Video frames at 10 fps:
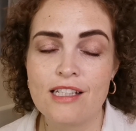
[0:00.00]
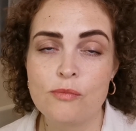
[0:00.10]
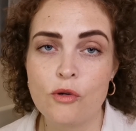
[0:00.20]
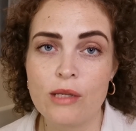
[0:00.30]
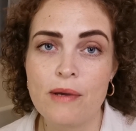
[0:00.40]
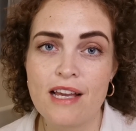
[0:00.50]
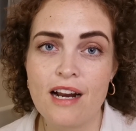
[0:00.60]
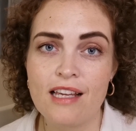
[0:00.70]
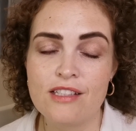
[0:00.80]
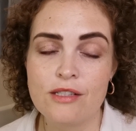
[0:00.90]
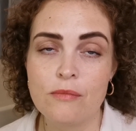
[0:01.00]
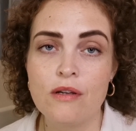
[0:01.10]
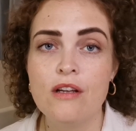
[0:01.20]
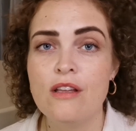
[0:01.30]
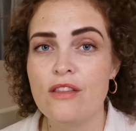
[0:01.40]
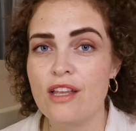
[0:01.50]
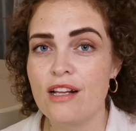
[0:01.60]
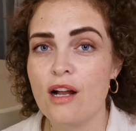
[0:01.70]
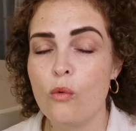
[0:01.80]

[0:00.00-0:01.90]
less money per item than